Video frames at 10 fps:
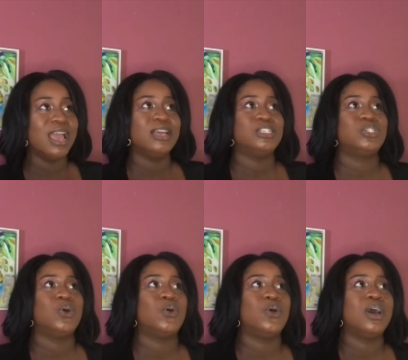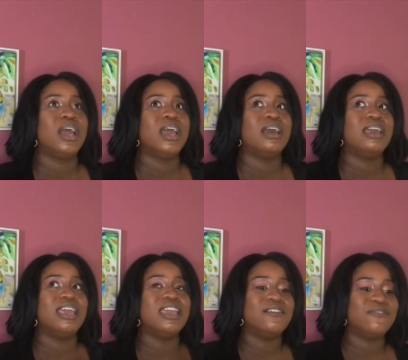So
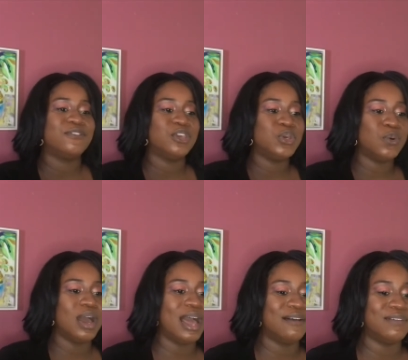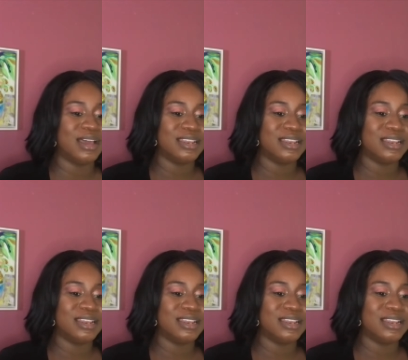if you have